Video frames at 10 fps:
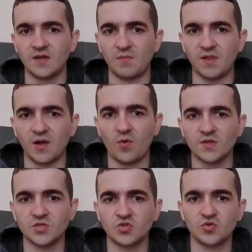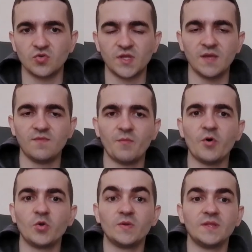black wants to keep the
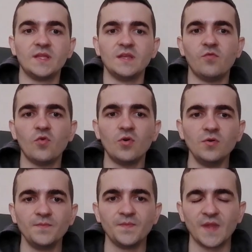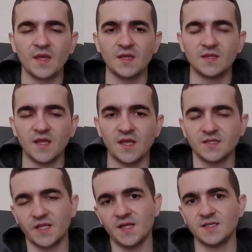pawn on d4,
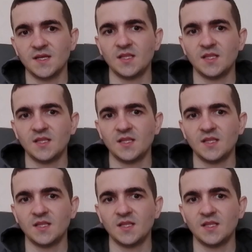takes.